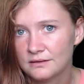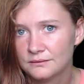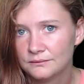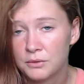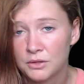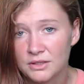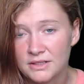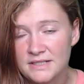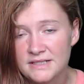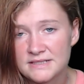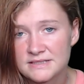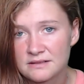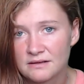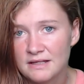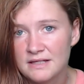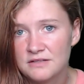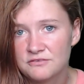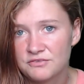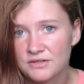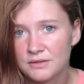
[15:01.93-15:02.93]
Police
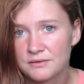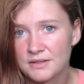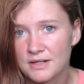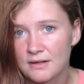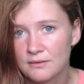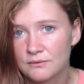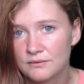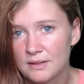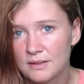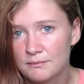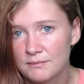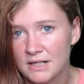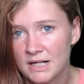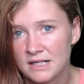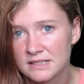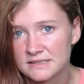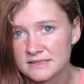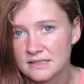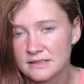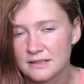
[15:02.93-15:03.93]
later found out that
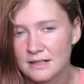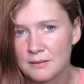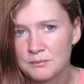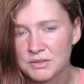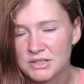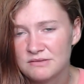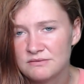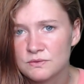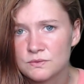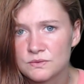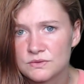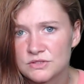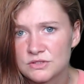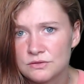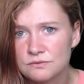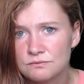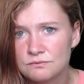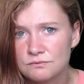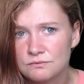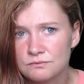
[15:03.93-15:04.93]
Martin, I believe he was
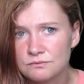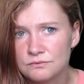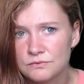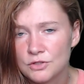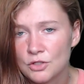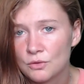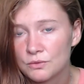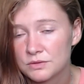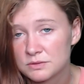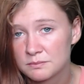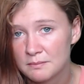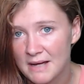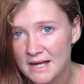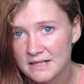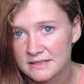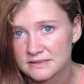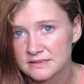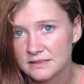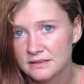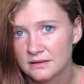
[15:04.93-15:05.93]
known as
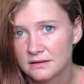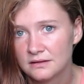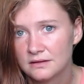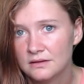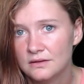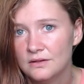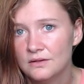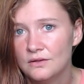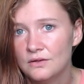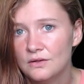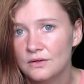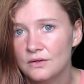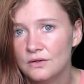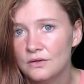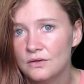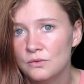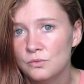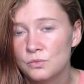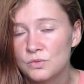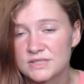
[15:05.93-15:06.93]
Marty,
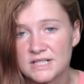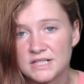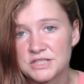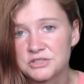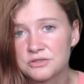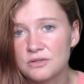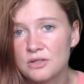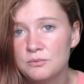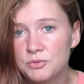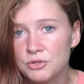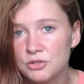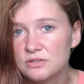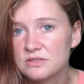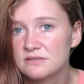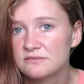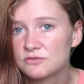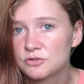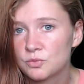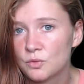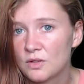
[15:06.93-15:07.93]
was actually
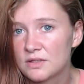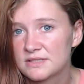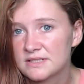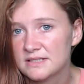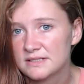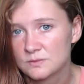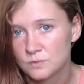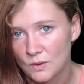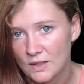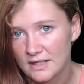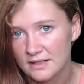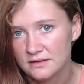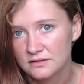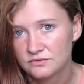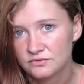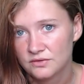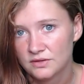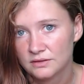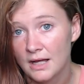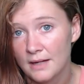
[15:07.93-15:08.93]
abusive towards his
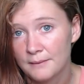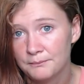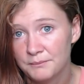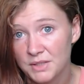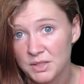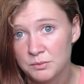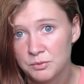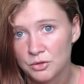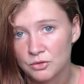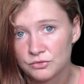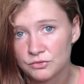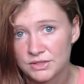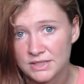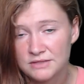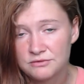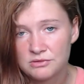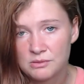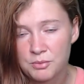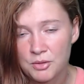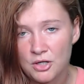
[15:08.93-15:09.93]
wife and people
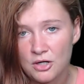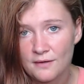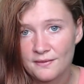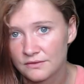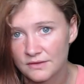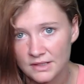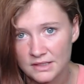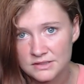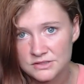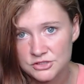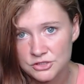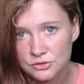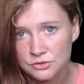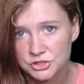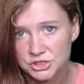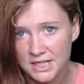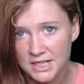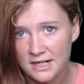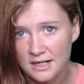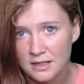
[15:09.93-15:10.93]
did report that Sue
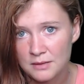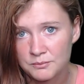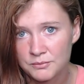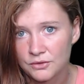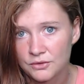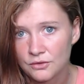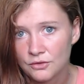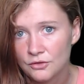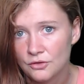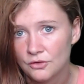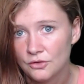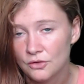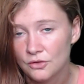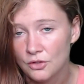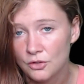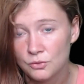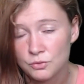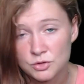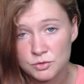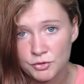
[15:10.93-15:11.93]
Sharp,
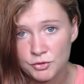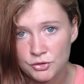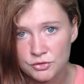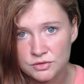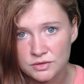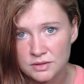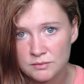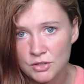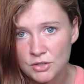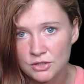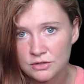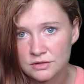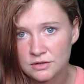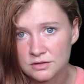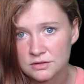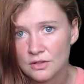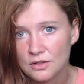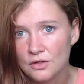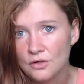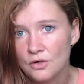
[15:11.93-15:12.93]
who was brutally
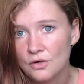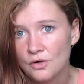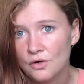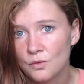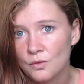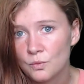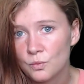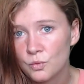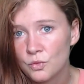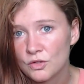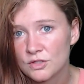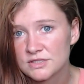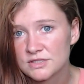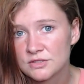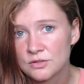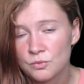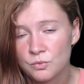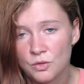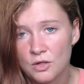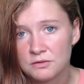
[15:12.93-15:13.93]
murdered, was
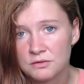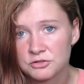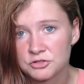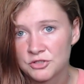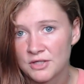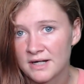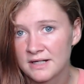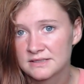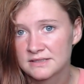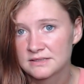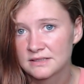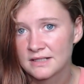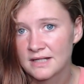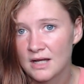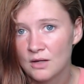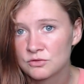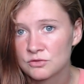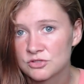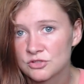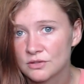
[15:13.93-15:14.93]
the one trying to
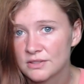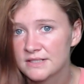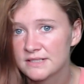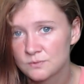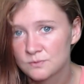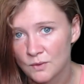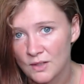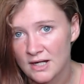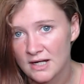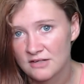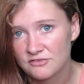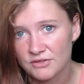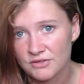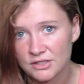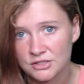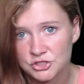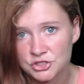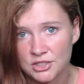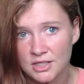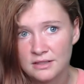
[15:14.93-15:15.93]
counsel his wife
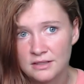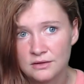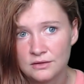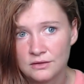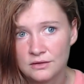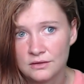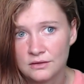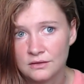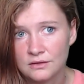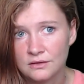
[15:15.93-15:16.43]
and trying to